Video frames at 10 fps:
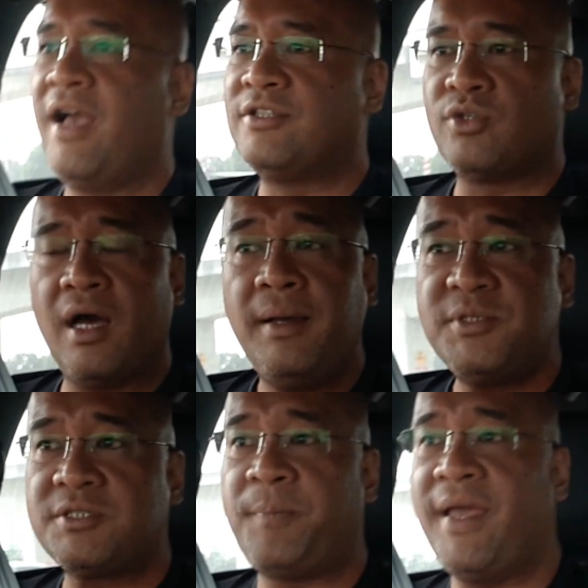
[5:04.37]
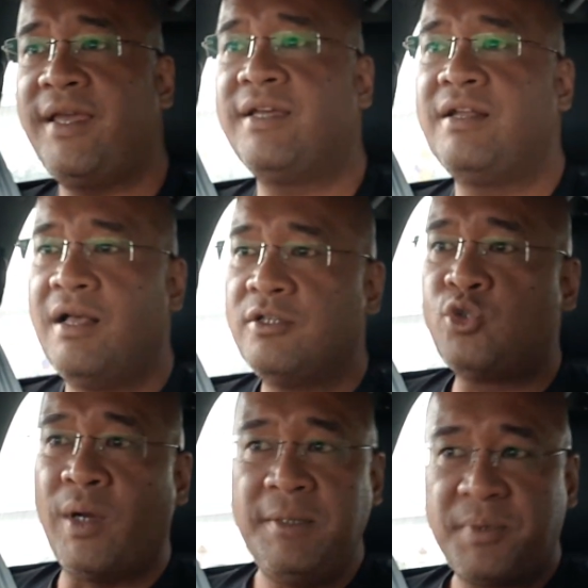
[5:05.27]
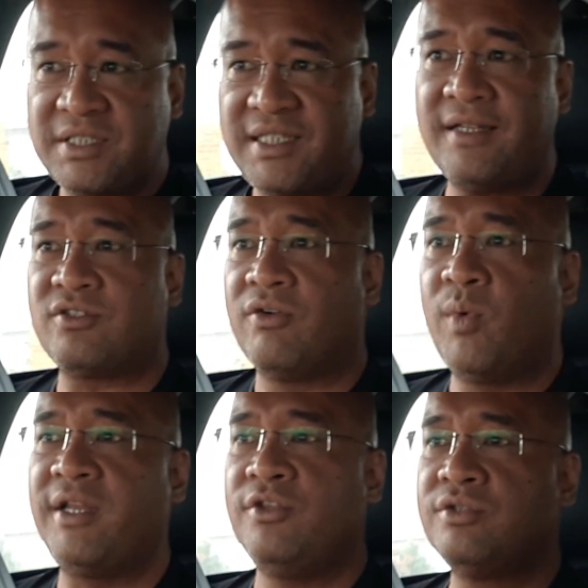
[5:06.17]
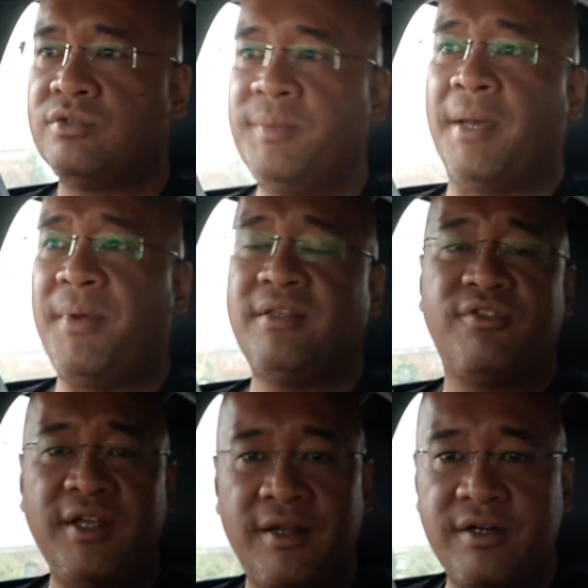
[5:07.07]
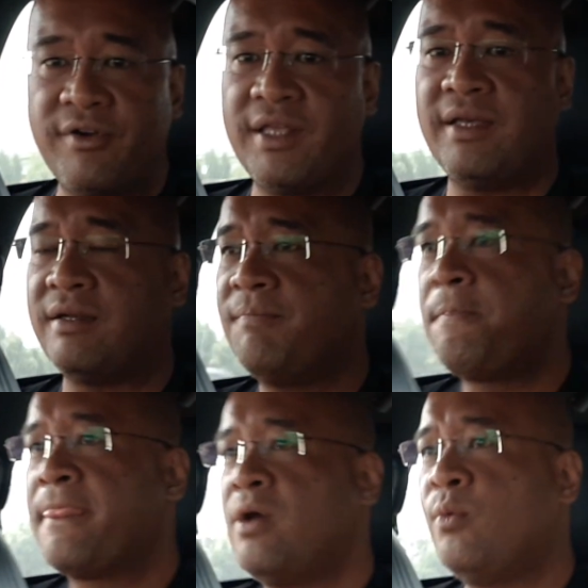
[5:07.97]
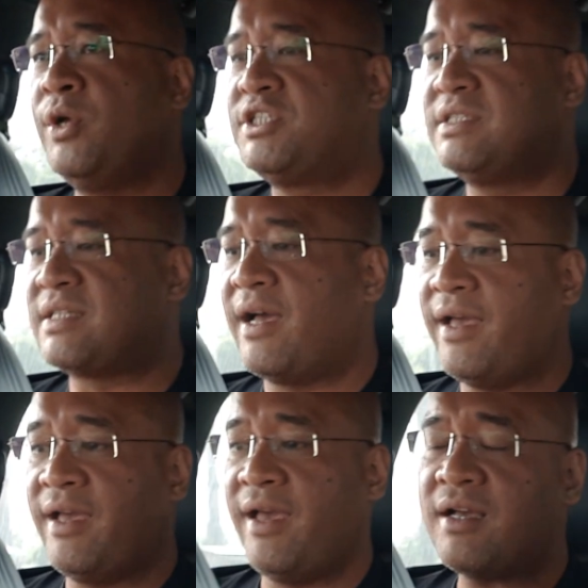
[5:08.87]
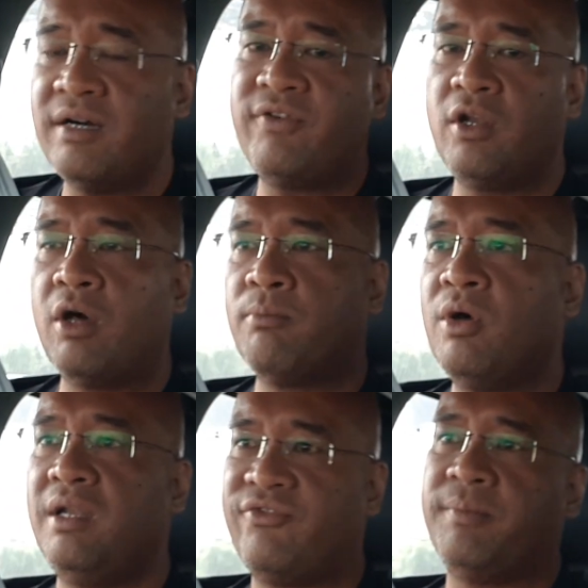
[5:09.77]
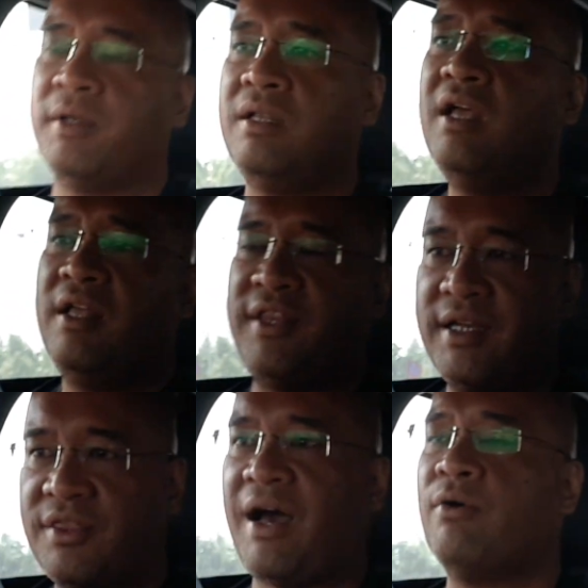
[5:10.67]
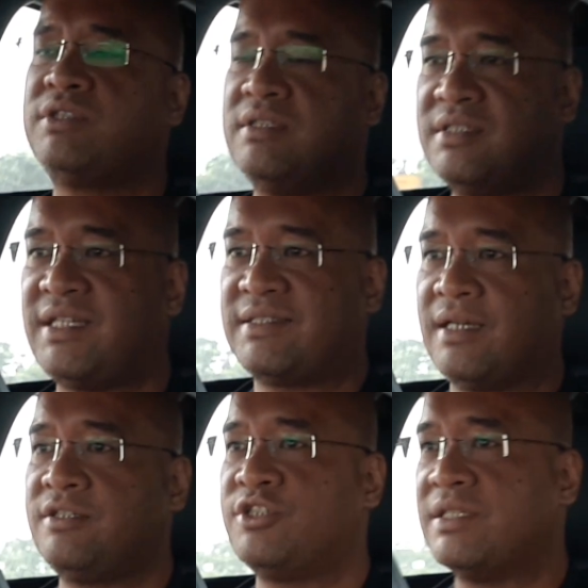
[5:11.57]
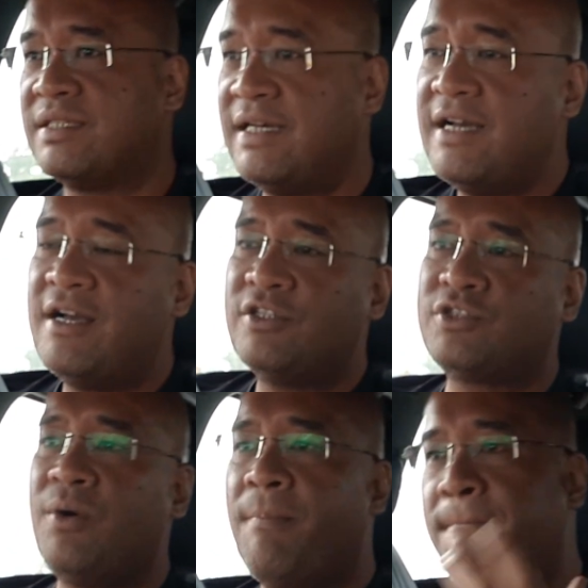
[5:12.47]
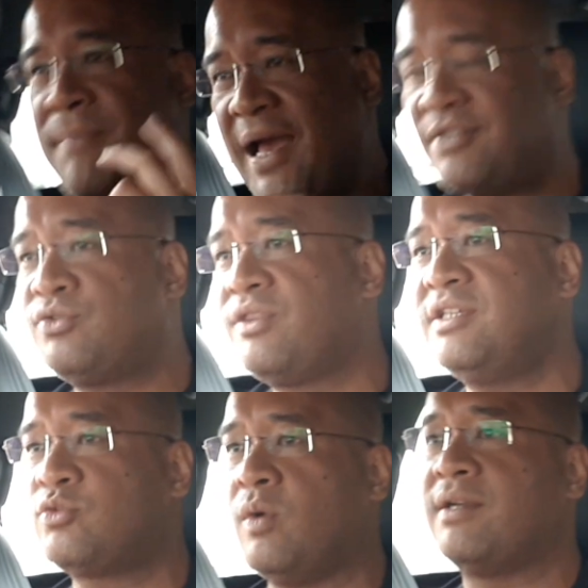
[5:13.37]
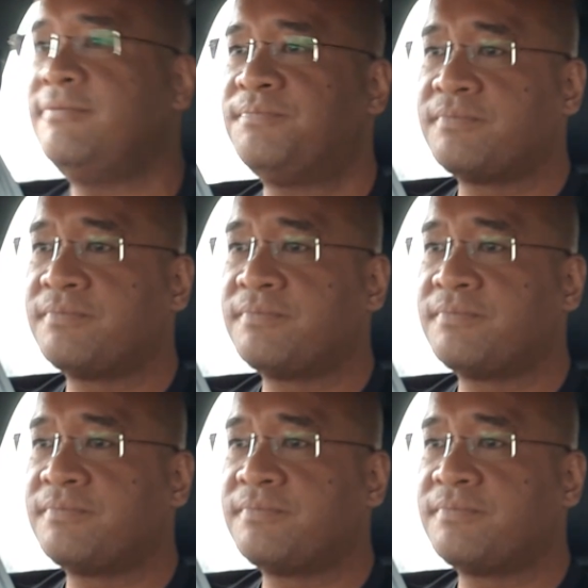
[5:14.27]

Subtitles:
and so now I'm just paying 20% of what it used to be. I'm paying 300 ringgit, which is a heck of a lot more livable than 1,600. So back to this one,